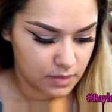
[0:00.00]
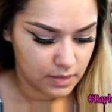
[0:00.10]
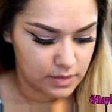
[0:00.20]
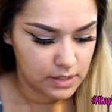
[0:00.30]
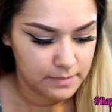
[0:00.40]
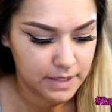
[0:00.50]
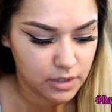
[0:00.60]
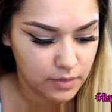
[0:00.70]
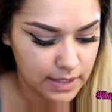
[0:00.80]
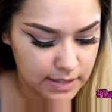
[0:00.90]
And then I'm going to
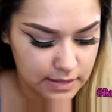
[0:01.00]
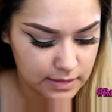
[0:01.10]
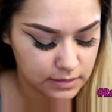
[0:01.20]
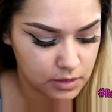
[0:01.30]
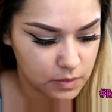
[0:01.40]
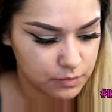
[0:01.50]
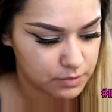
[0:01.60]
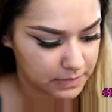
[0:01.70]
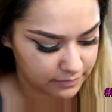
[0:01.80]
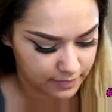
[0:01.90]
go ahead and go in with
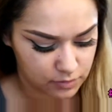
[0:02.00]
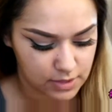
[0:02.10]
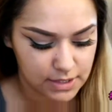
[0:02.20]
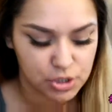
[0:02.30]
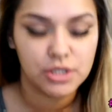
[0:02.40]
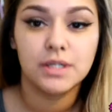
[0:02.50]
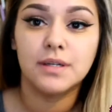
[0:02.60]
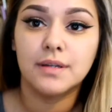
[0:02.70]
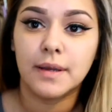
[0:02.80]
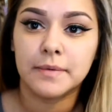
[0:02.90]
my
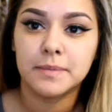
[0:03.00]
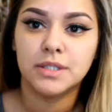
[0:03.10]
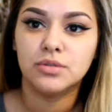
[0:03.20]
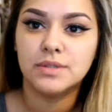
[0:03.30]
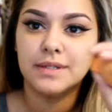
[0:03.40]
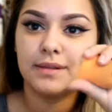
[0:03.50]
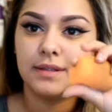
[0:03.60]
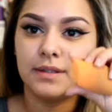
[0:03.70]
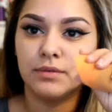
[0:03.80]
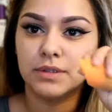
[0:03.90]
foundation. I'm going to be using
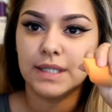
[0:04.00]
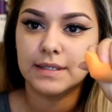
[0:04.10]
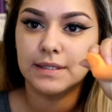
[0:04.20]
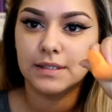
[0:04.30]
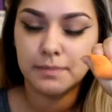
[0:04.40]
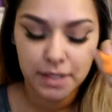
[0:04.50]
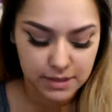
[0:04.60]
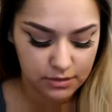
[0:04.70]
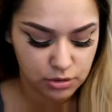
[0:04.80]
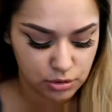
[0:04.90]
the Real Technique
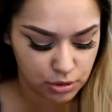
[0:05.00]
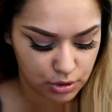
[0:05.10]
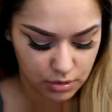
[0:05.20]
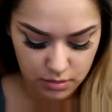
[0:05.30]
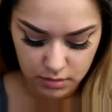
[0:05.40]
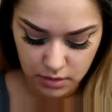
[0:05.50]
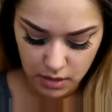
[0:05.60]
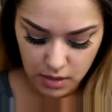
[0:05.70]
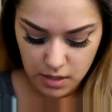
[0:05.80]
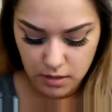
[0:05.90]
sponge.
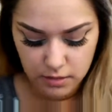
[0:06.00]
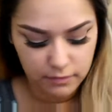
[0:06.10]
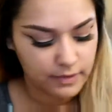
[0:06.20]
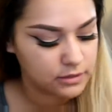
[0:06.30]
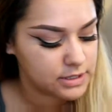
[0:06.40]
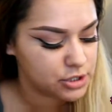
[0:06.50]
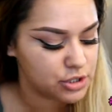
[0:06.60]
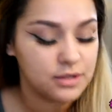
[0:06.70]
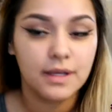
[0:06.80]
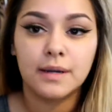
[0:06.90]
The
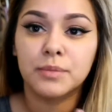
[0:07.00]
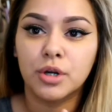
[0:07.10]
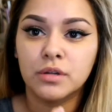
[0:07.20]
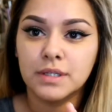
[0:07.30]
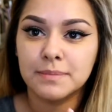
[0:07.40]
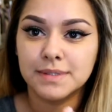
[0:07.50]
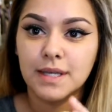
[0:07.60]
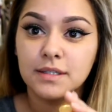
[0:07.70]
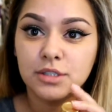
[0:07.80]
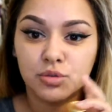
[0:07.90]
foundation that I'm currently
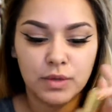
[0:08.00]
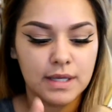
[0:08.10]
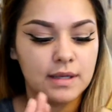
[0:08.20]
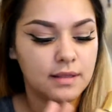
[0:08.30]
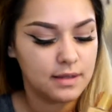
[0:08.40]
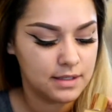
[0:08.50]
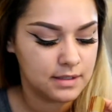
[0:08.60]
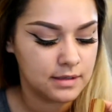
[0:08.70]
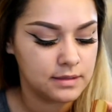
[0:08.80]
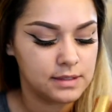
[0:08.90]
obsessed with
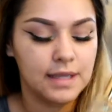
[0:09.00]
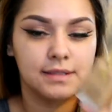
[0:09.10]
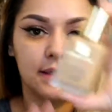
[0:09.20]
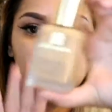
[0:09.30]
is the Estee